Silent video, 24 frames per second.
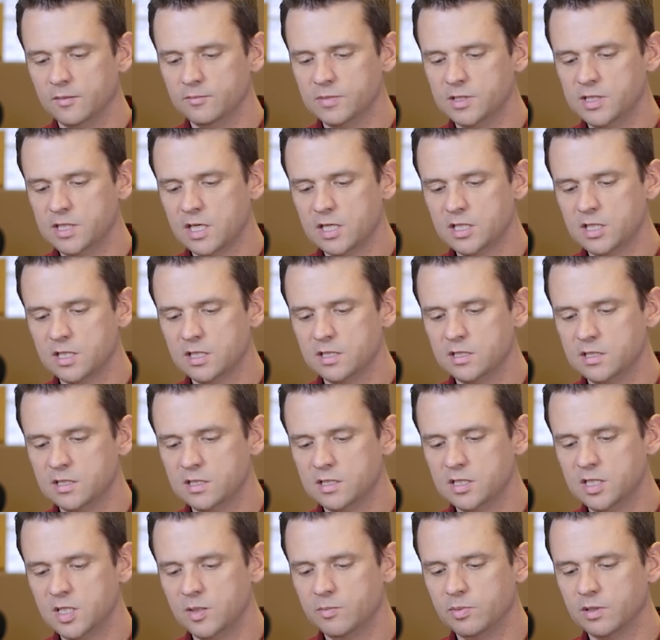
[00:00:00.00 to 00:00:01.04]
Sessions
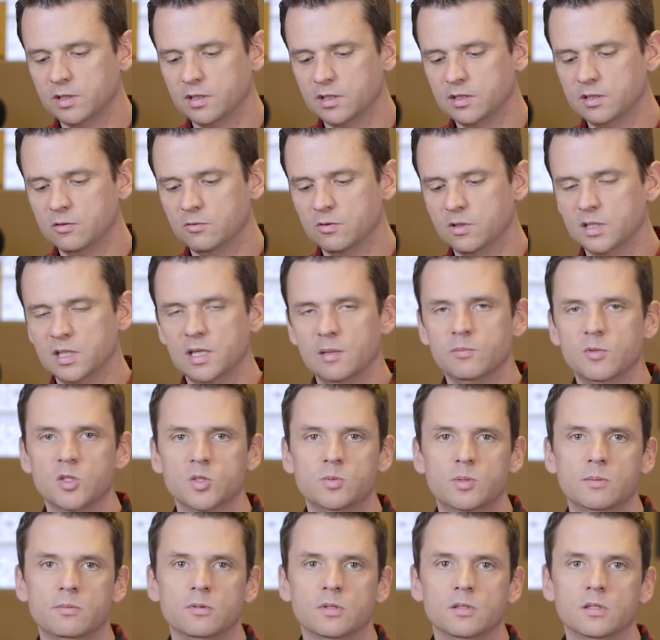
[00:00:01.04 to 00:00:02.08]
is typically the one that most
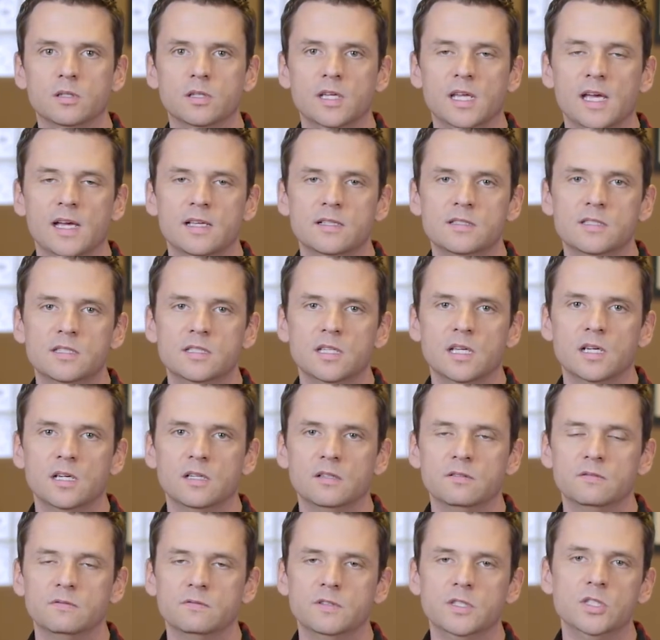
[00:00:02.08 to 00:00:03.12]
people look at instead
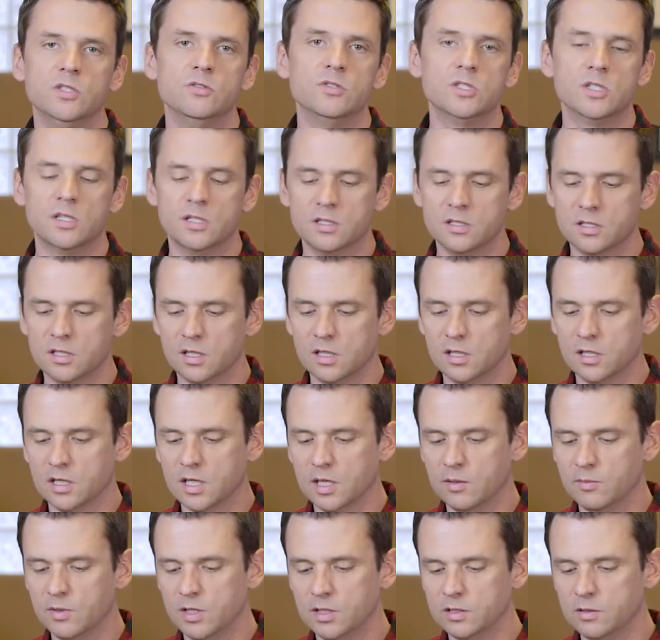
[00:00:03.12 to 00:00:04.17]
of users
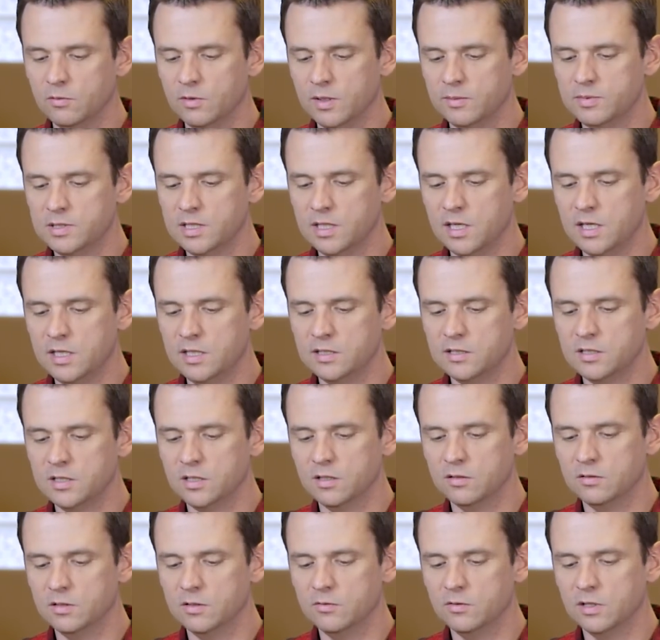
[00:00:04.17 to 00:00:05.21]
coming on the website.
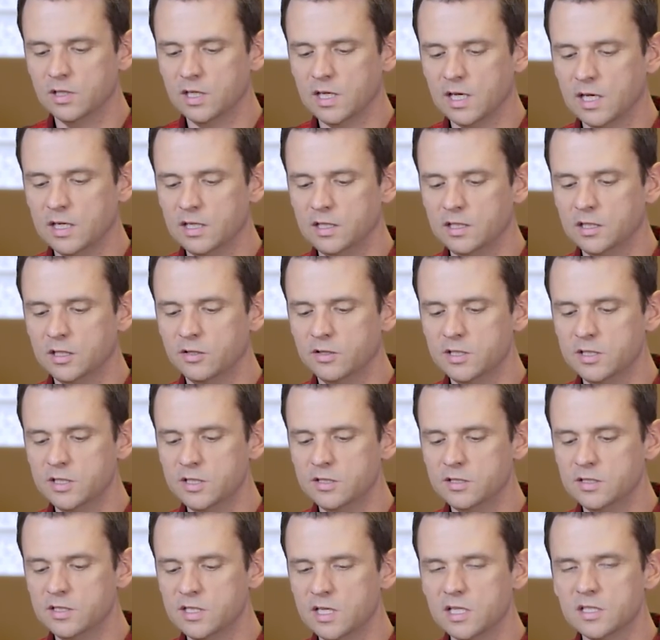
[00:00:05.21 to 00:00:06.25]
So you want to kind of increase
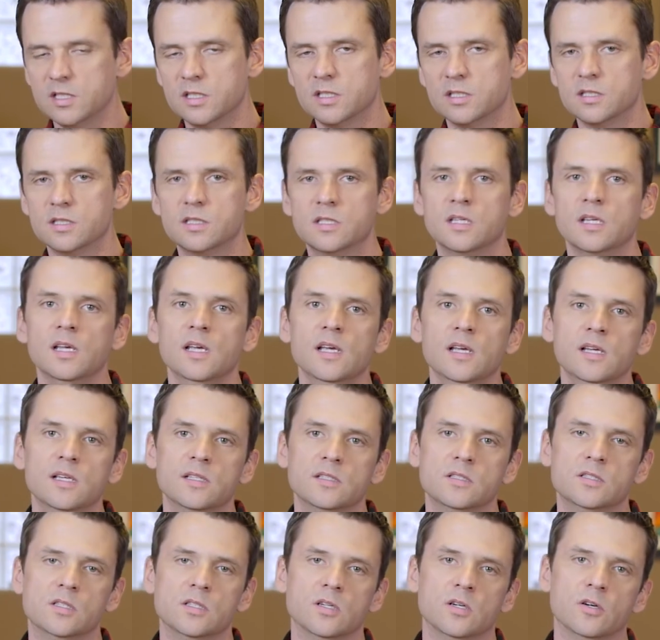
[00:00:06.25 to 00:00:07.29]
your sessions.
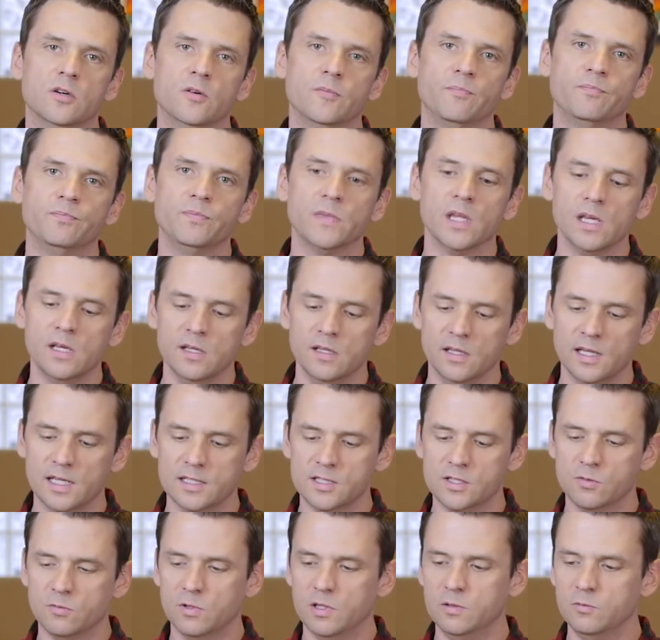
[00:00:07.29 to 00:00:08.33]
So
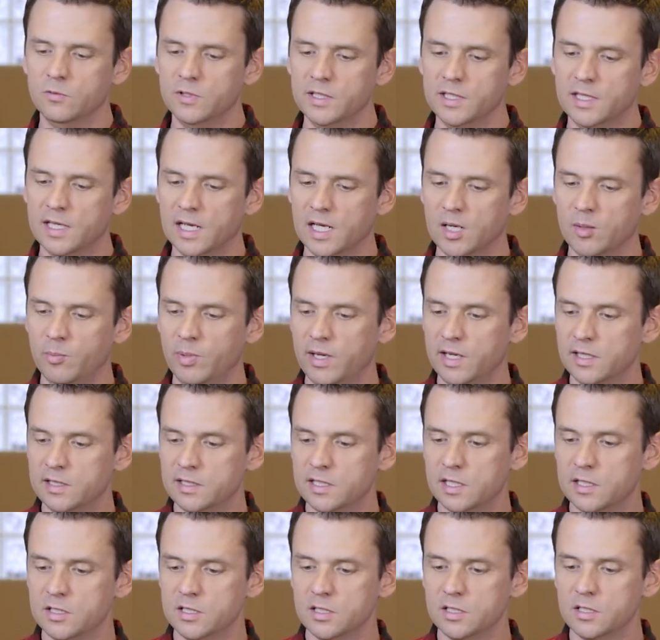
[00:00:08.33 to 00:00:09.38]
that's the one we kind of pay
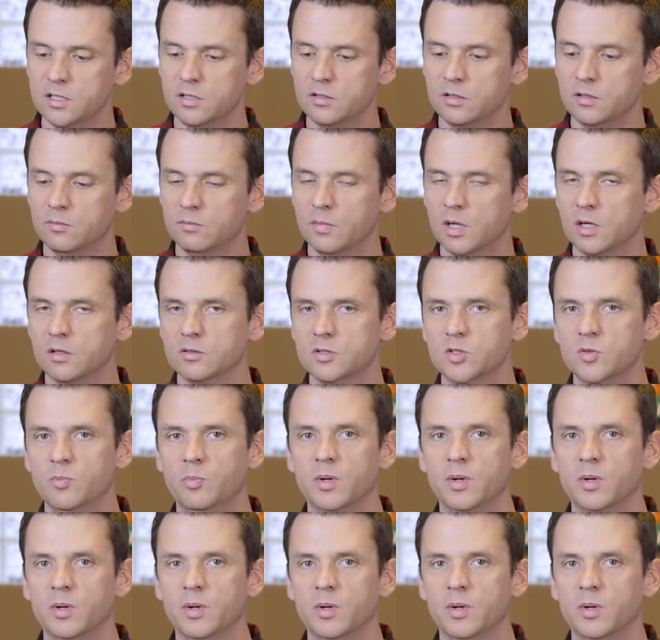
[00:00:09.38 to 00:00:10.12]
attention to the most.